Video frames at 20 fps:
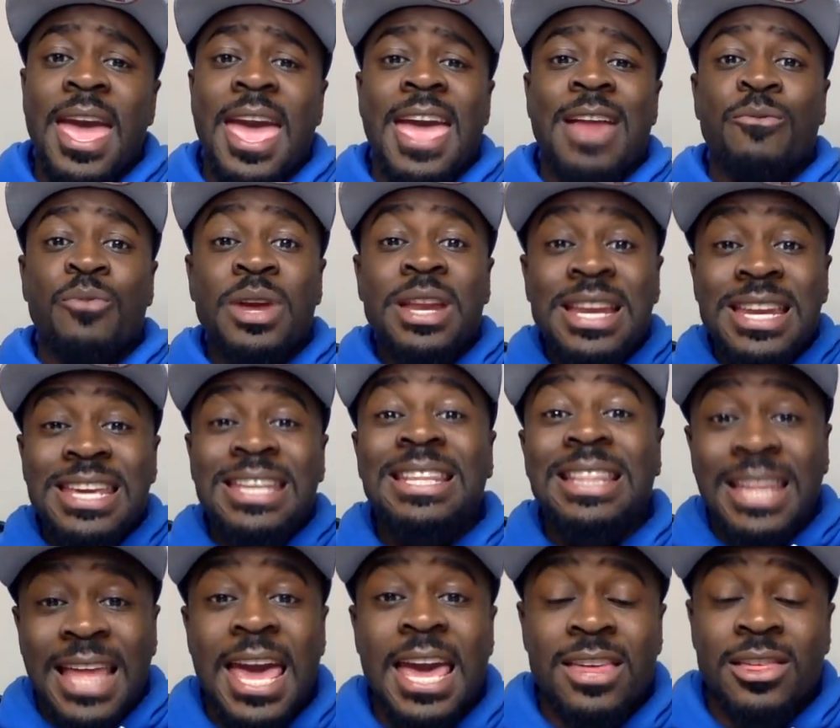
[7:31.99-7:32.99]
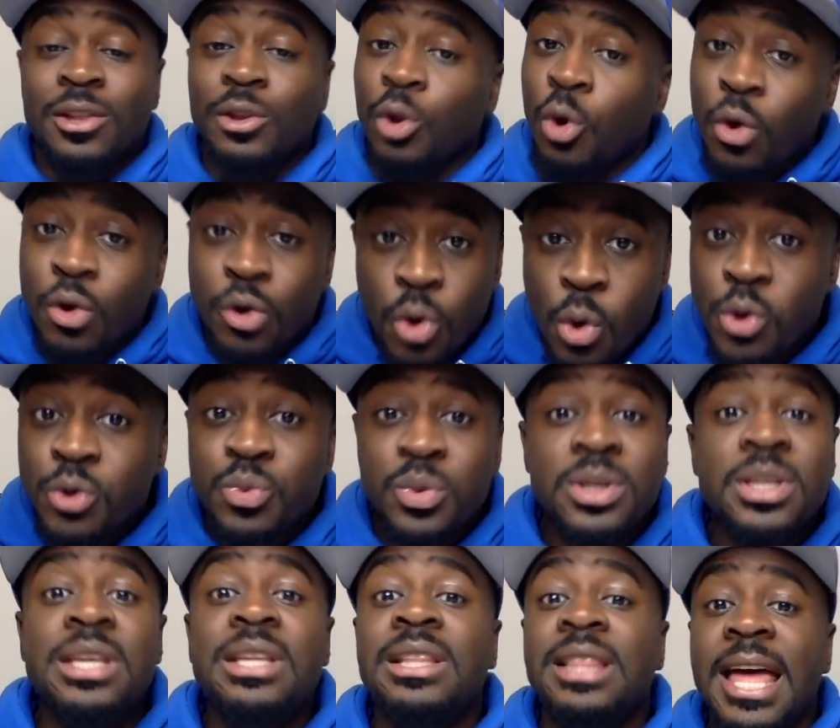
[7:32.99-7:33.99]
And we need length. Lord knows we
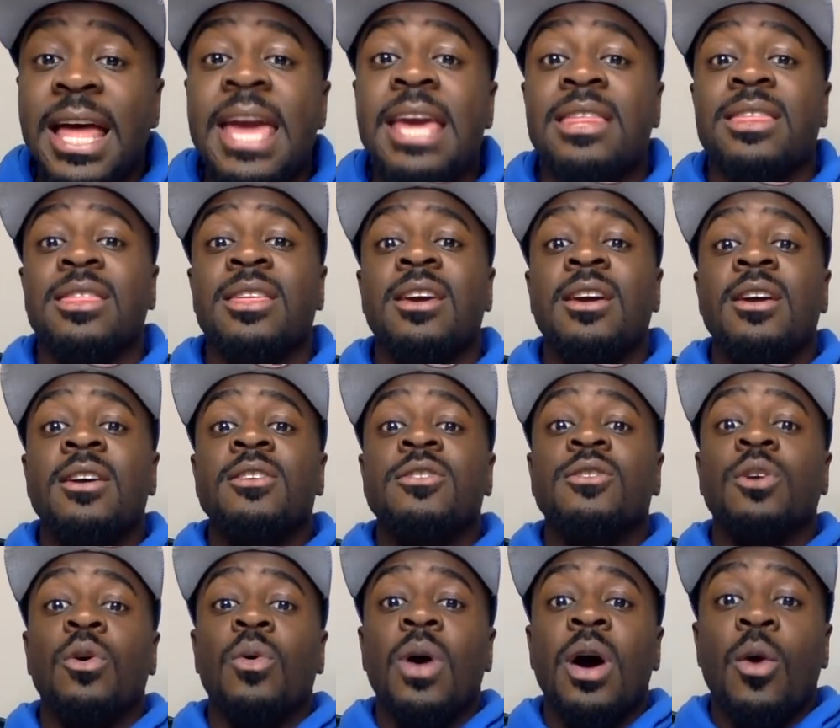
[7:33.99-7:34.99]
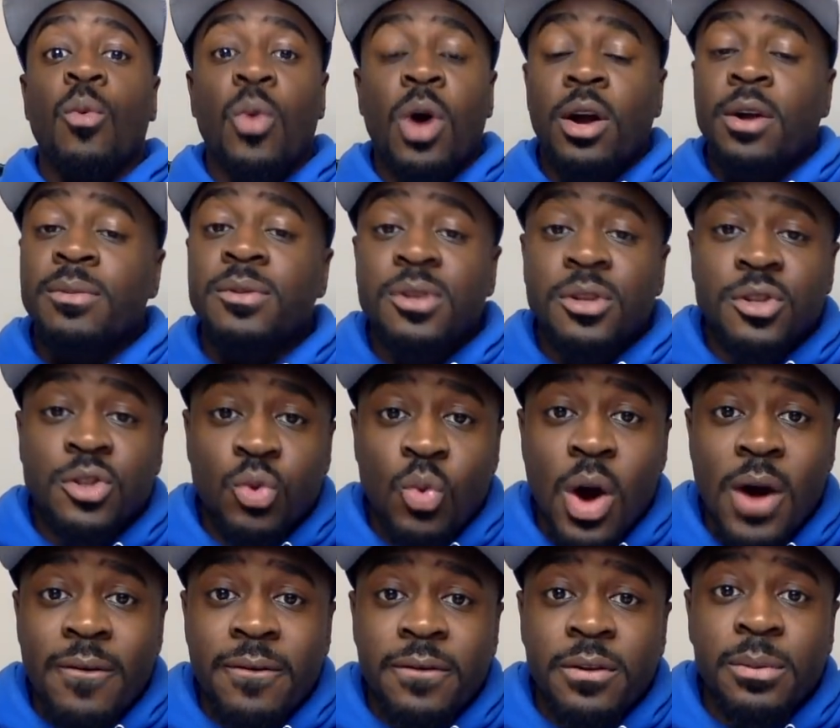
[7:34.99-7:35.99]
need length. So welcome to the
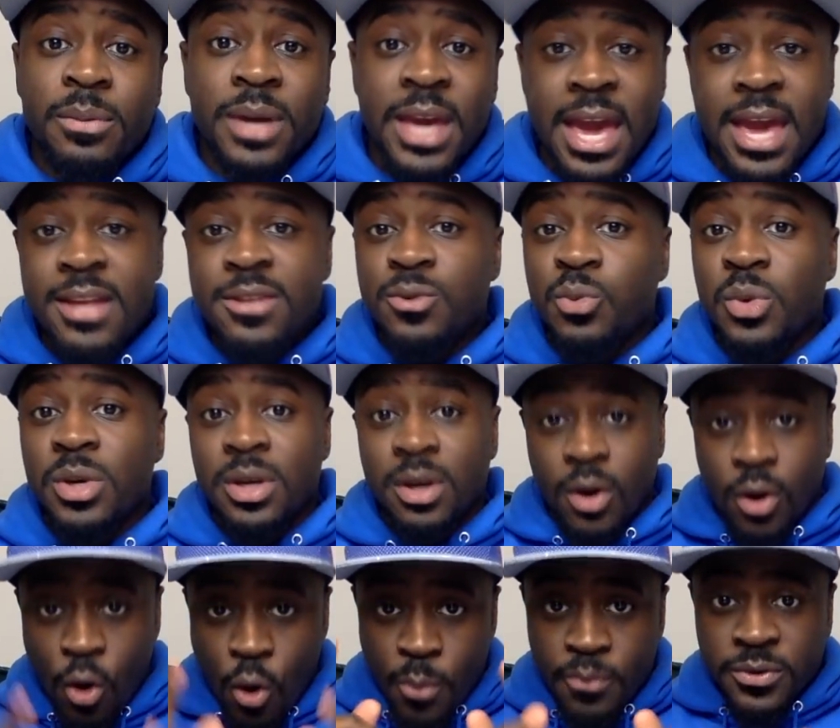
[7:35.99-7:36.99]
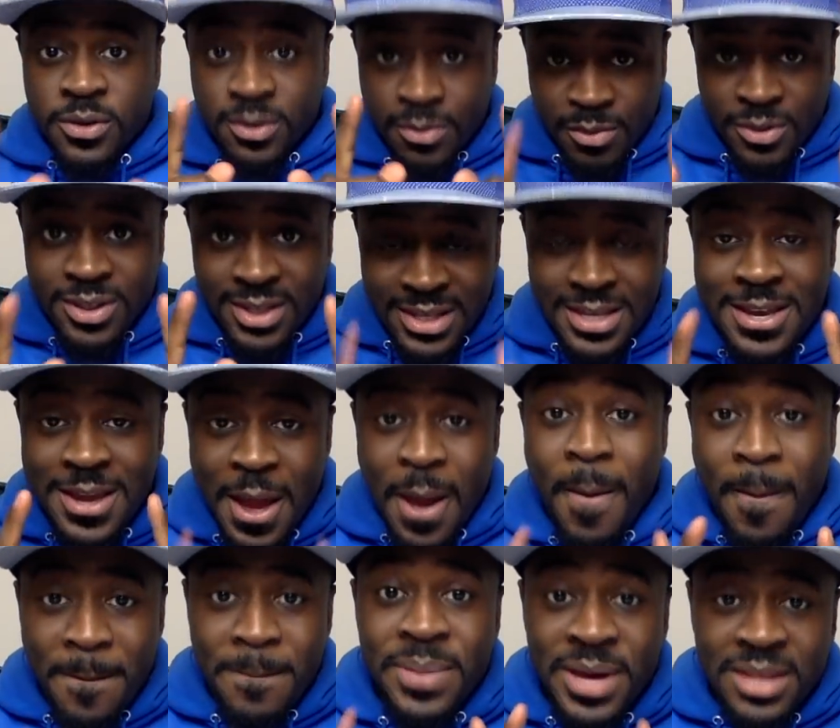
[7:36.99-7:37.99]
squad, Philip Gaines. We hope to see
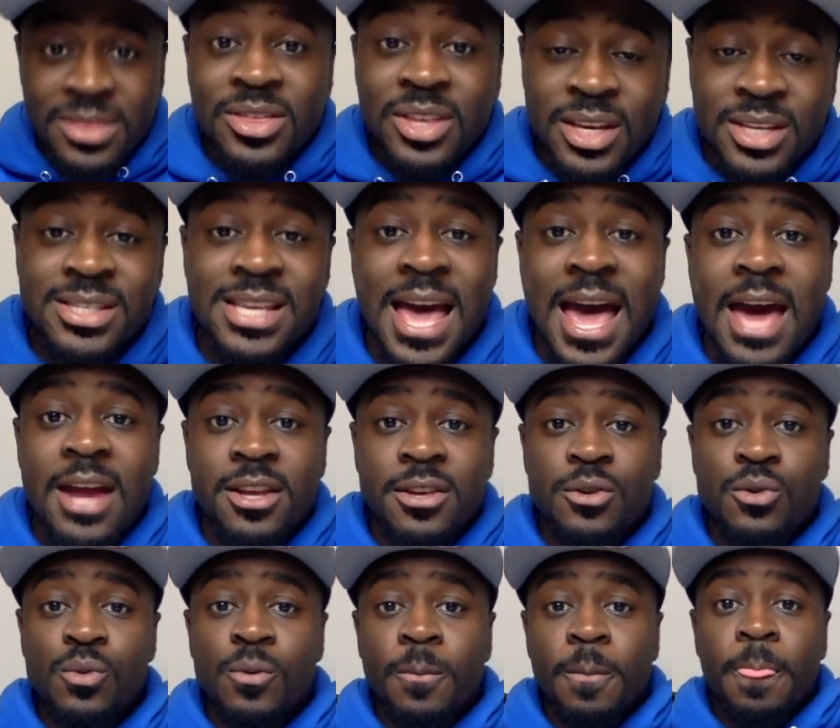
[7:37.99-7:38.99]
big things out of you.